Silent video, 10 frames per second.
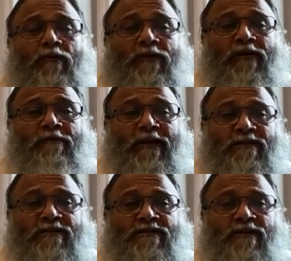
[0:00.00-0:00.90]
do we
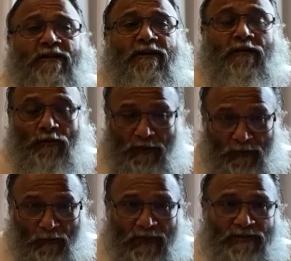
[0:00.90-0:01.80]
invest?
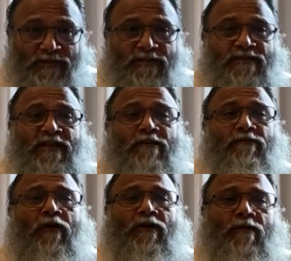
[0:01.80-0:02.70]
Invest in
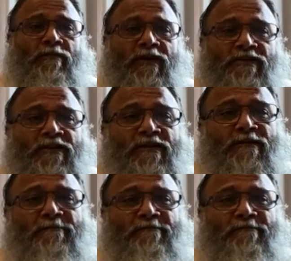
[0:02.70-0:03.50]
self-contemplation.